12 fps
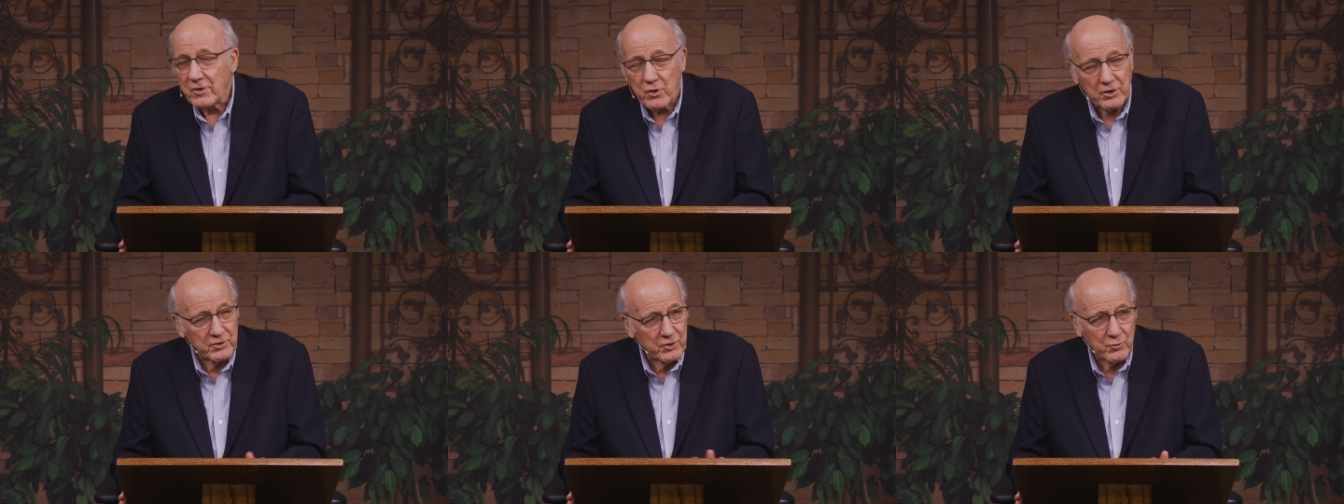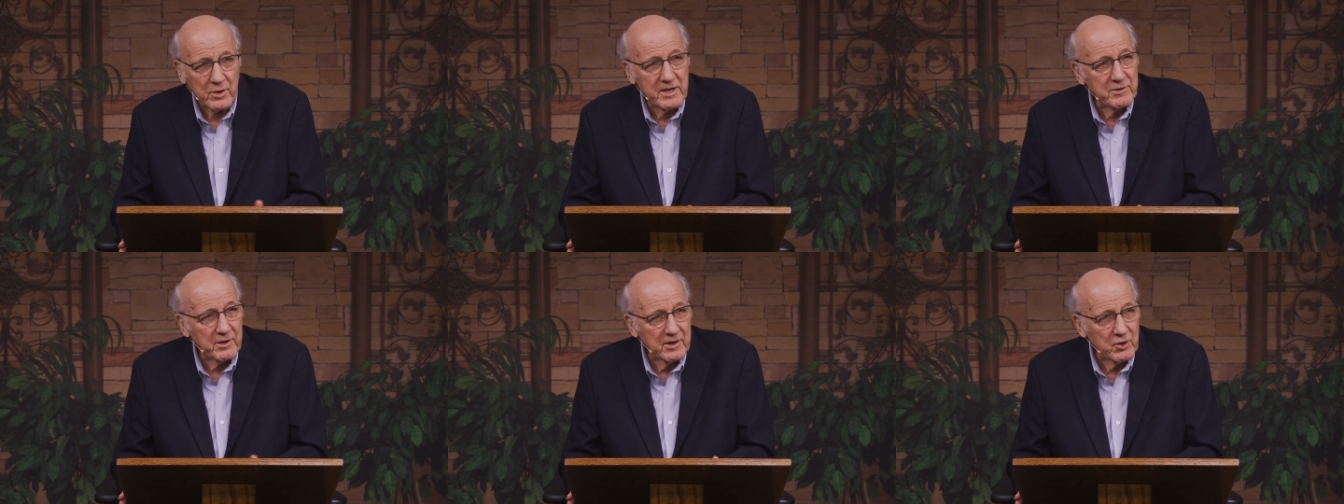And you can do
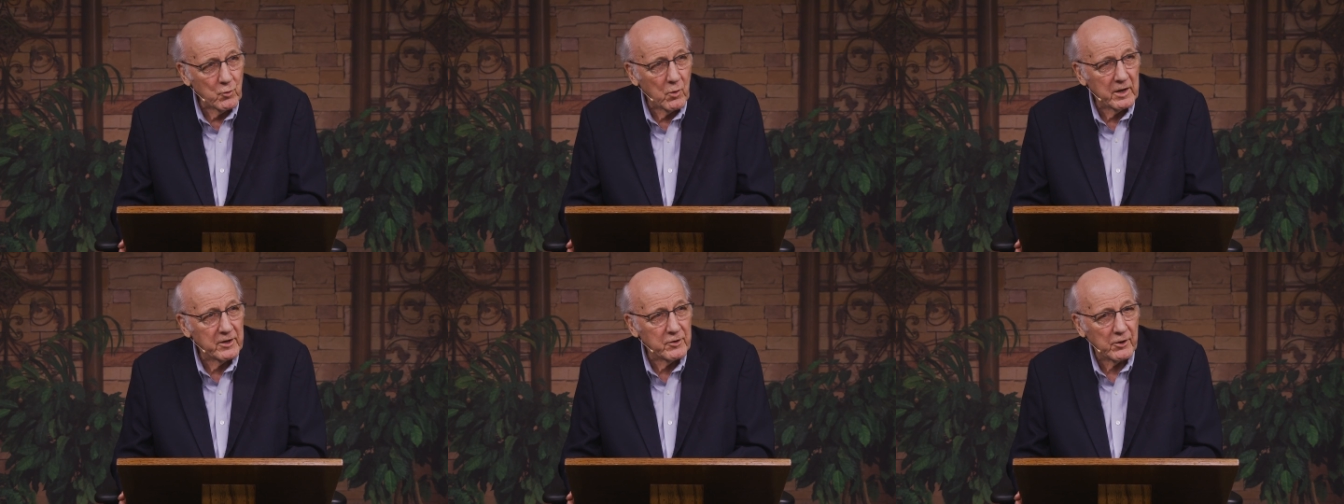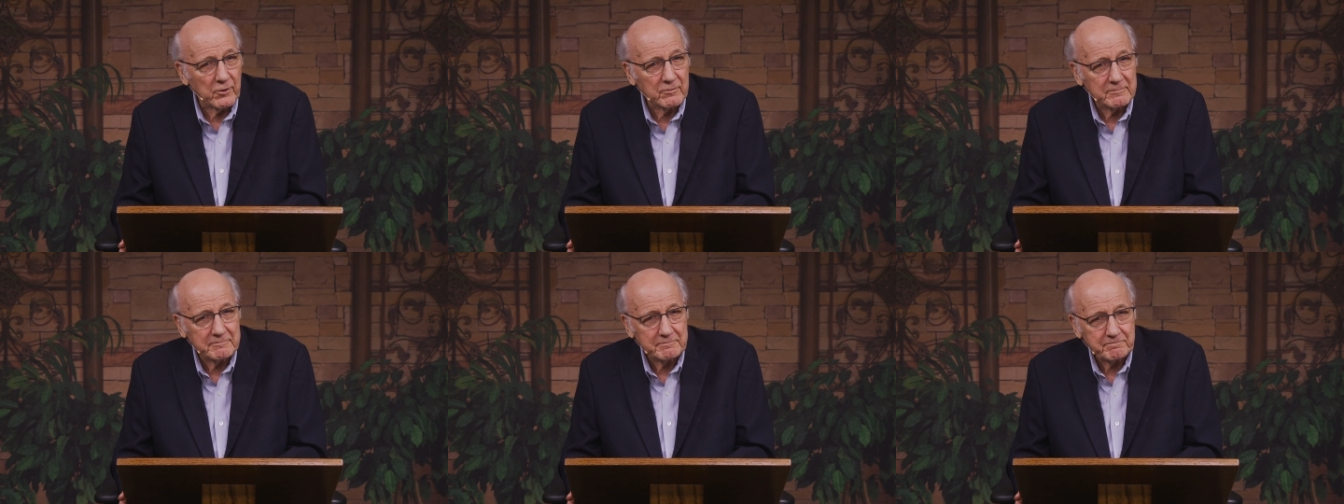anything you want to do.